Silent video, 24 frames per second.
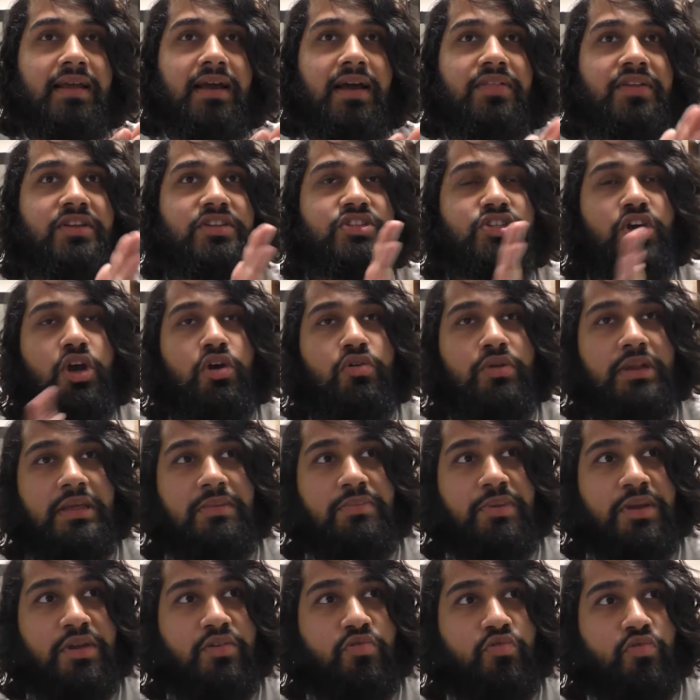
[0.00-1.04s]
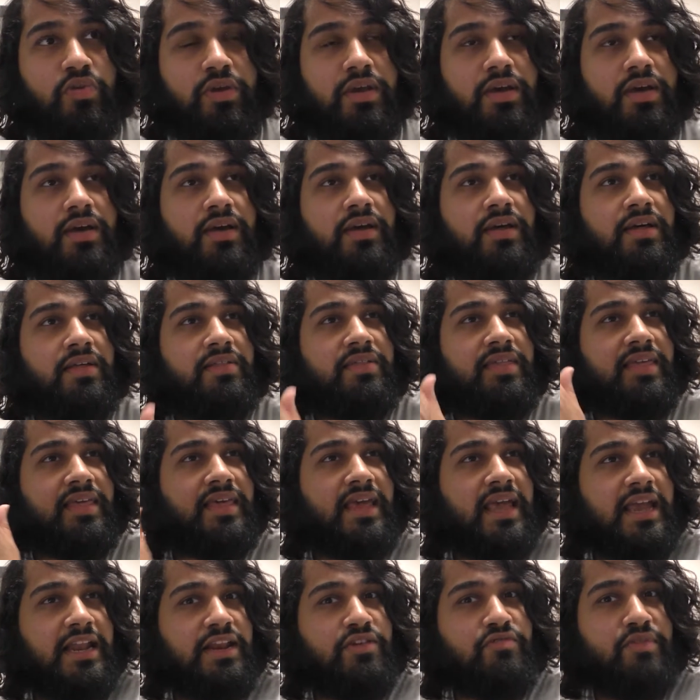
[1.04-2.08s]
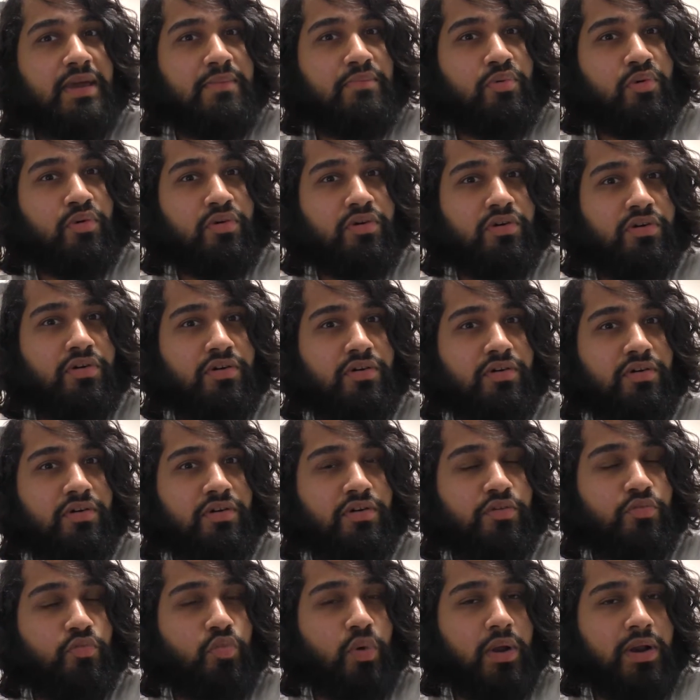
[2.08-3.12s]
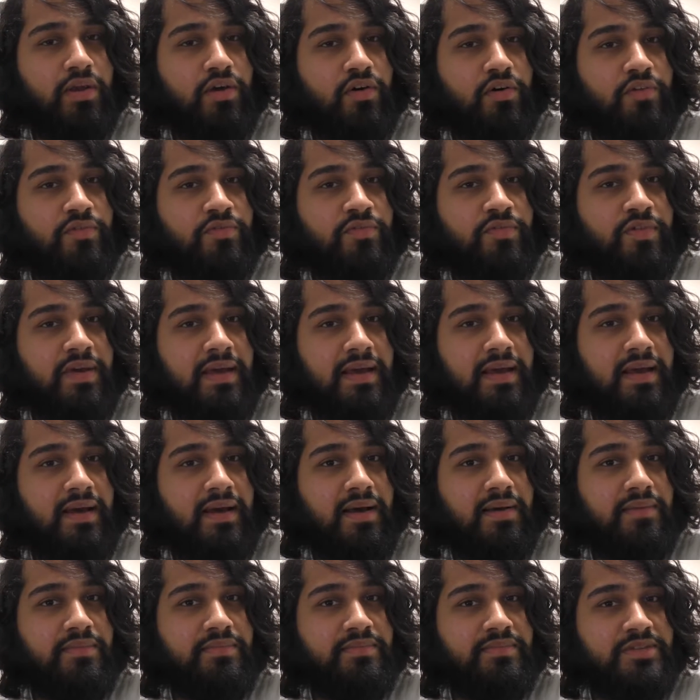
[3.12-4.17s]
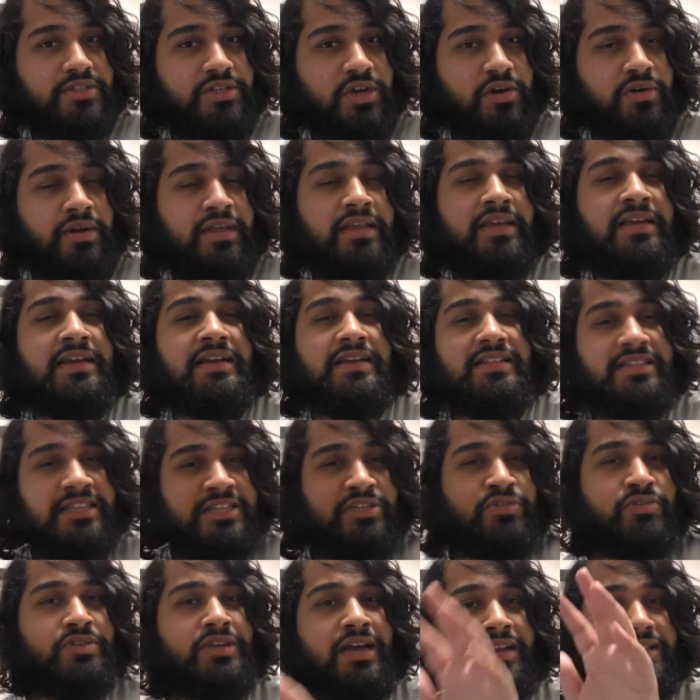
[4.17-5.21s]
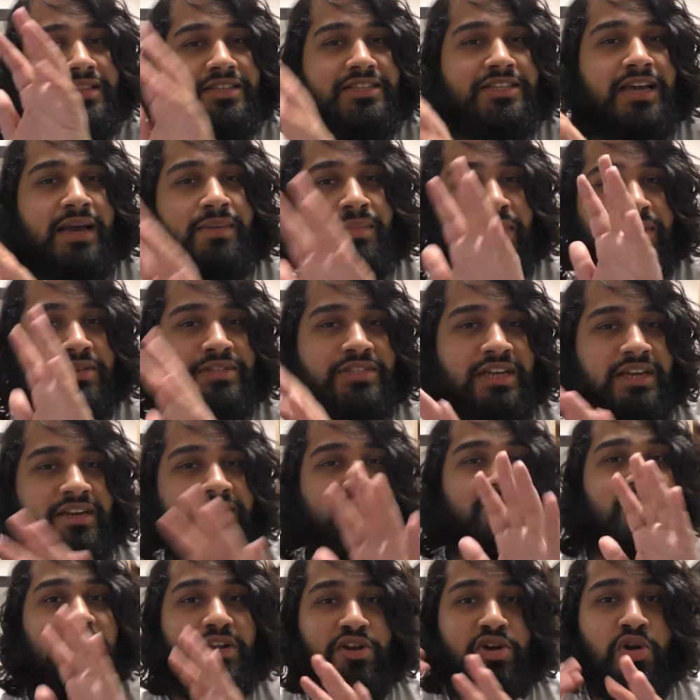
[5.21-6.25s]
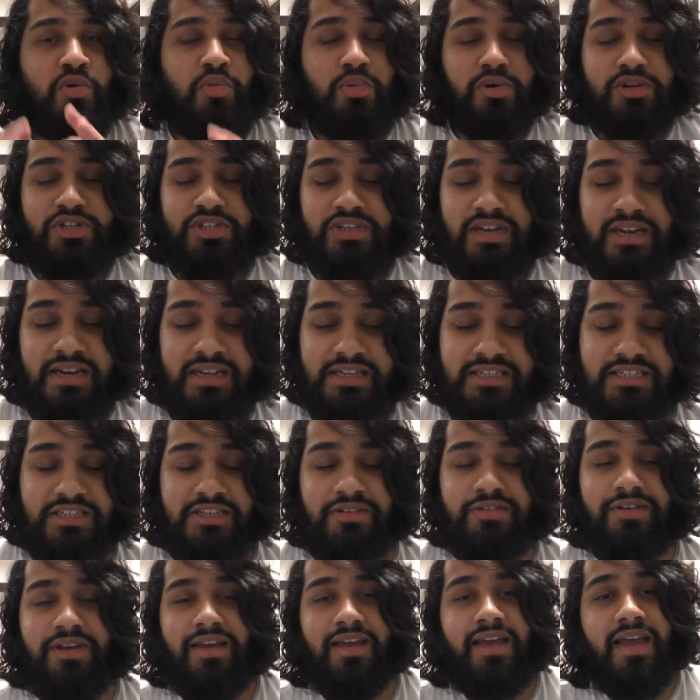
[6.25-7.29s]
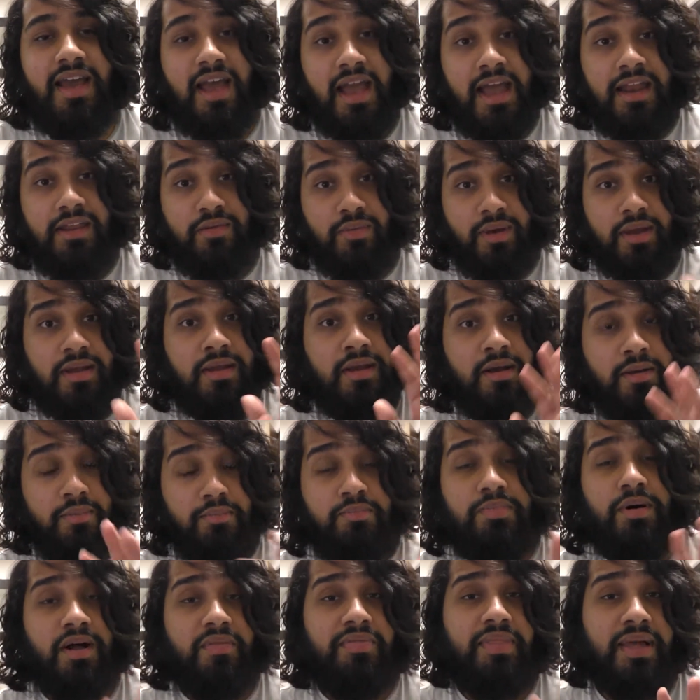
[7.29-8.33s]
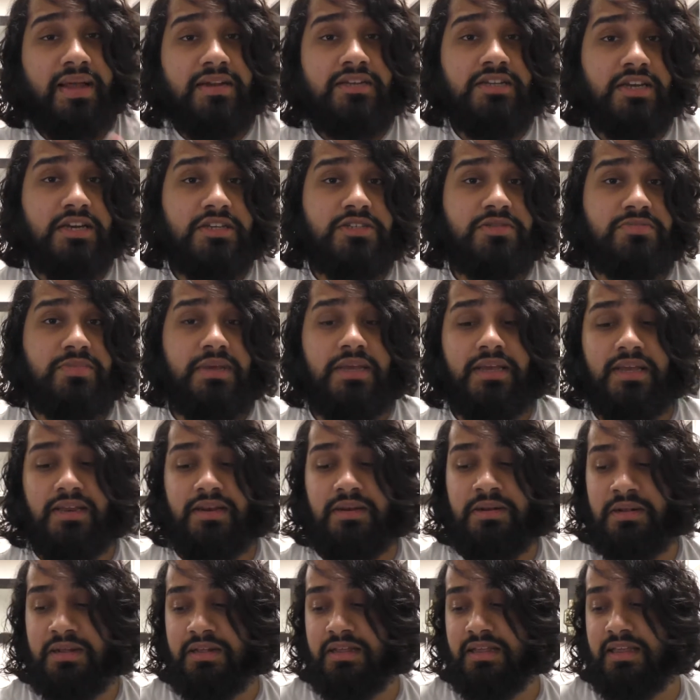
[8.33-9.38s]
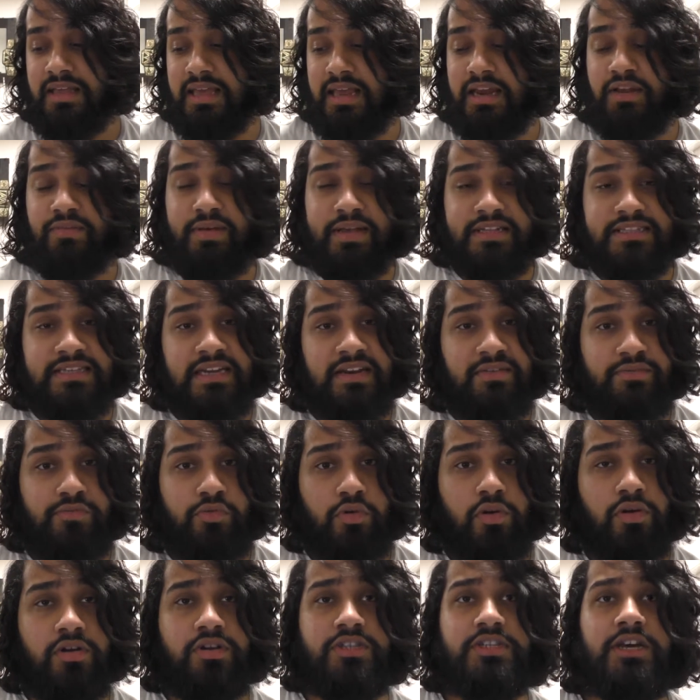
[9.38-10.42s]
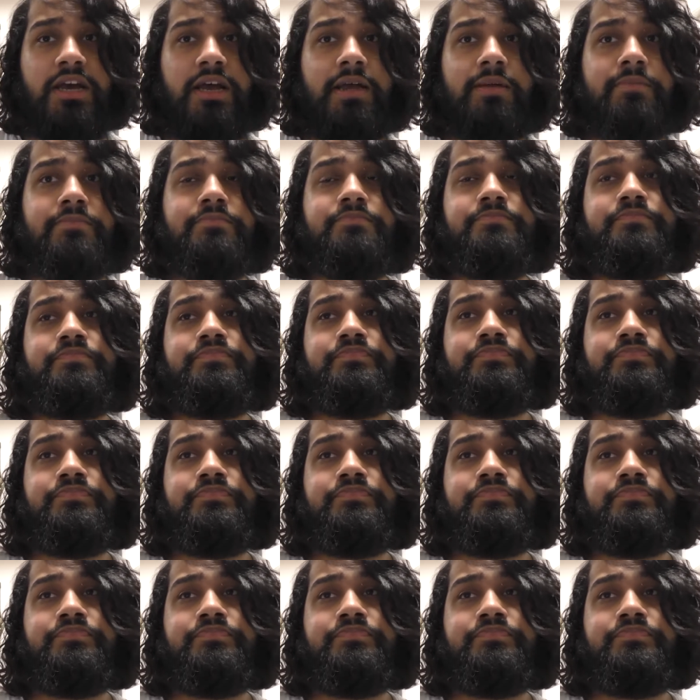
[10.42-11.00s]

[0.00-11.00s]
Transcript: I think Tony beat Rhea, and Kaylee Ray won it off Tony, this was kind of the time I was kind of not watching NXT UK. Anyway, but that does mean Kaylee Ray's had it for a long time.